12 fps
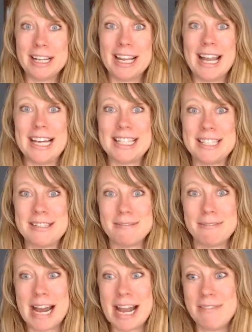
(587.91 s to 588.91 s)
Lesson
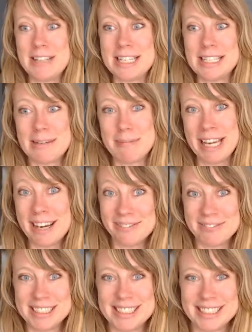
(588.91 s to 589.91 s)
5 is coming
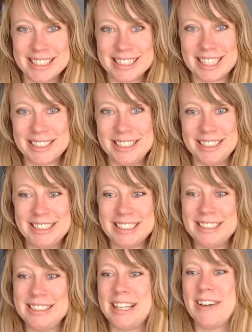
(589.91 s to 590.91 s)
up. Talk to you
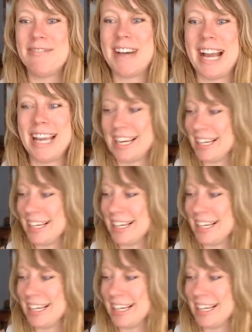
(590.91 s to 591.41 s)
soon. Bye.